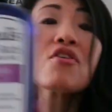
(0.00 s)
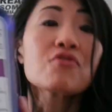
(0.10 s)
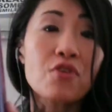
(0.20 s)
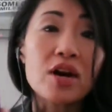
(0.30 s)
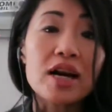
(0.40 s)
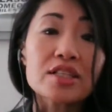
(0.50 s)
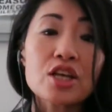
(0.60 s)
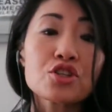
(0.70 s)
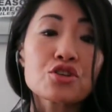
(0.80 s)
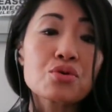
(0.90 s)
for us
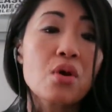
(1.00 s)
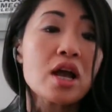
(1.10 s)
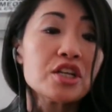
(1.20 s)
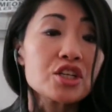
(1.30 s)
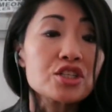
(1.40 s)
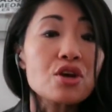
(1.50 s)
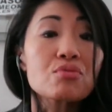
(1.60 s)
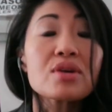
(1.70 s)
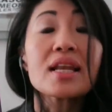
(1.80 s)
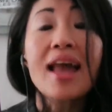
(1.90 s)
to just
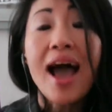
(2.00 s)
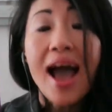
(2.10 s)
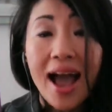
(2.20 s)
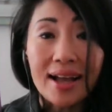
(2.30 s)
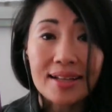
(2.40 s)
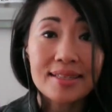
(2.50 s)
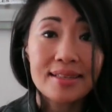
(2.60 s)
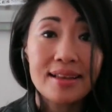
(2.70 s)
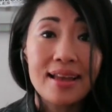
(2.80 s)
relax